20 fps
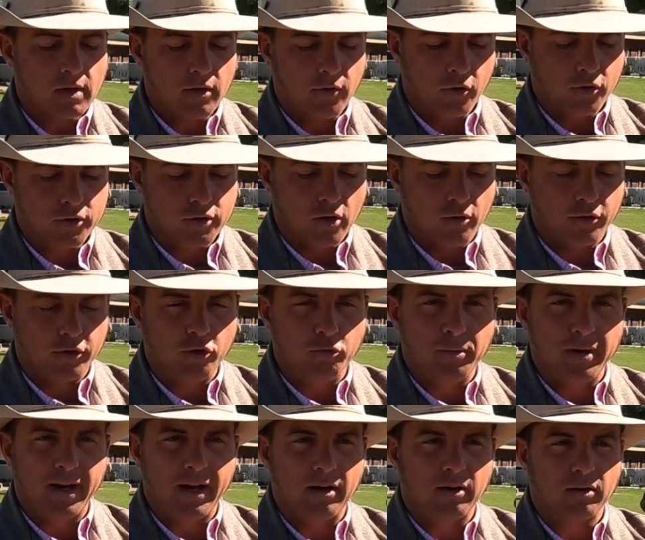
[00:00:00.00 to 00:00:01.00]
there's no
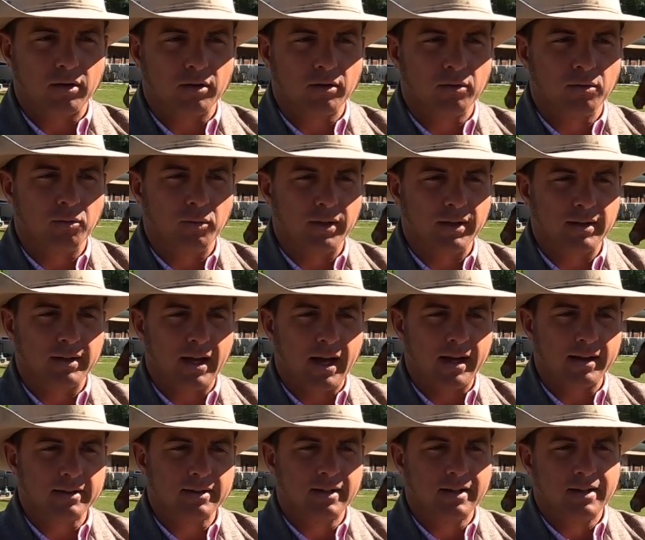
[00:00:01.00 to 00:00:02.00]
human error with that.